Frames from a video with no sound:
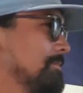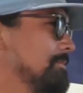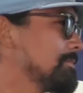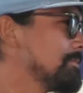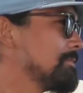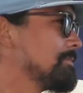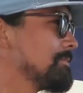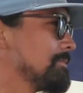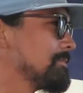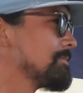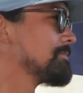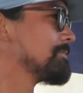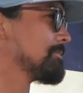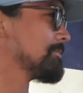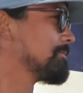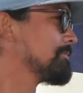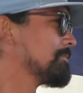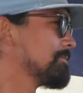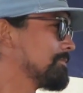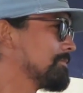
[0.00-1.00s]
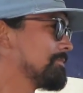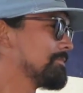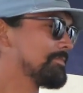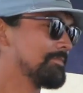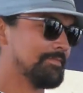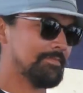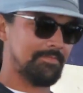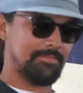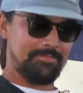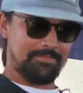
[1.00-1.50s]
that wanted to take me
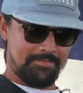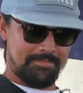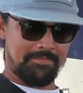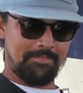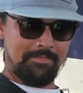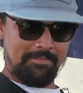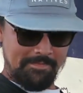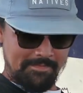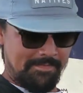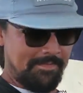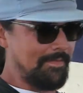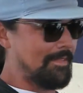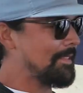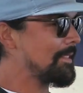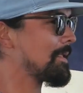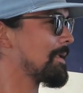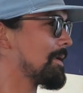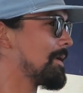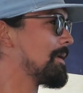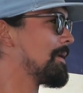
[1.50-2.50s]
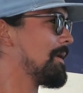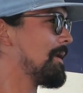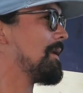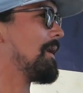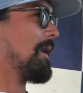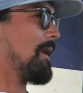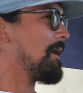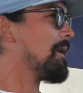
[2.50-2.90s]
fishing. There it is.